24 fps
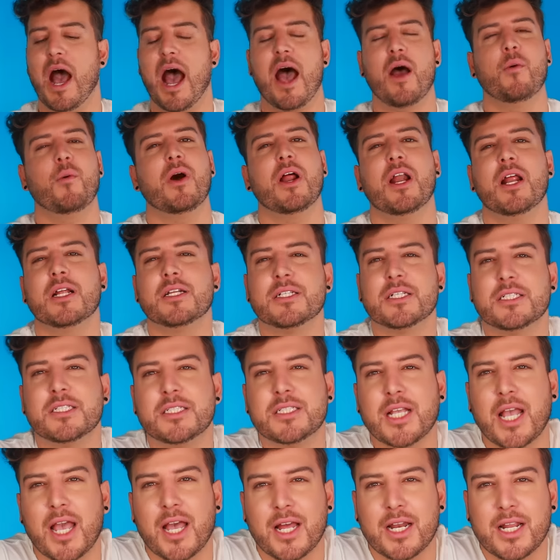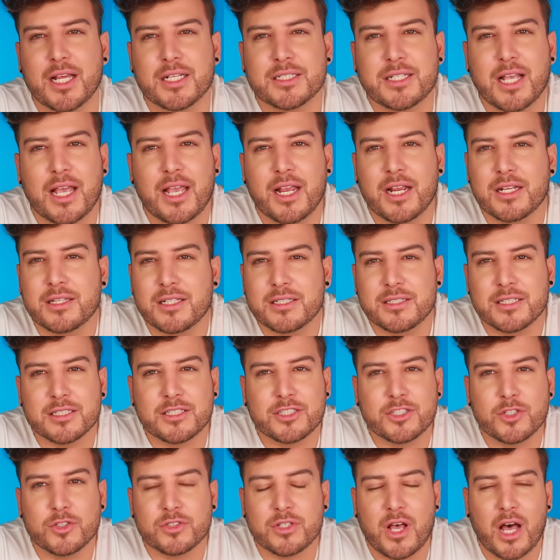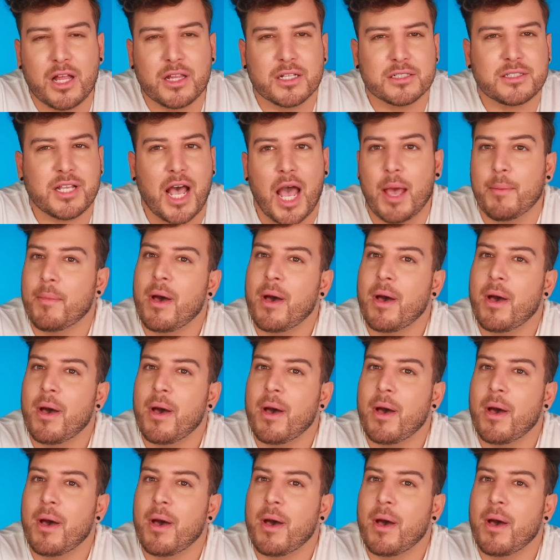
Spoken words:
I want to understand is I hear this excuse all the time.